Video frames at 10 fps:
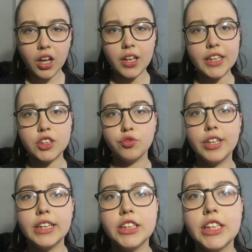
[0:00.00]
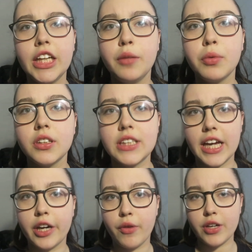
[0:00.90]
and it's a really cheap
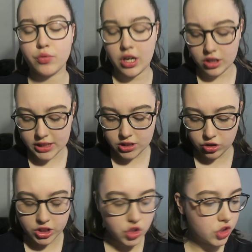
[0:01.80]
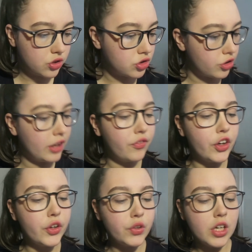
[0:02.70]
takeaway as well because it's not street
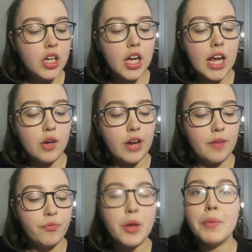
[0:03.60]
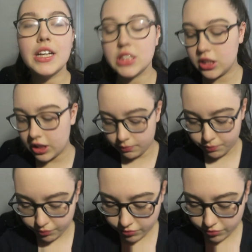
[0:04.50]
food anyway back to the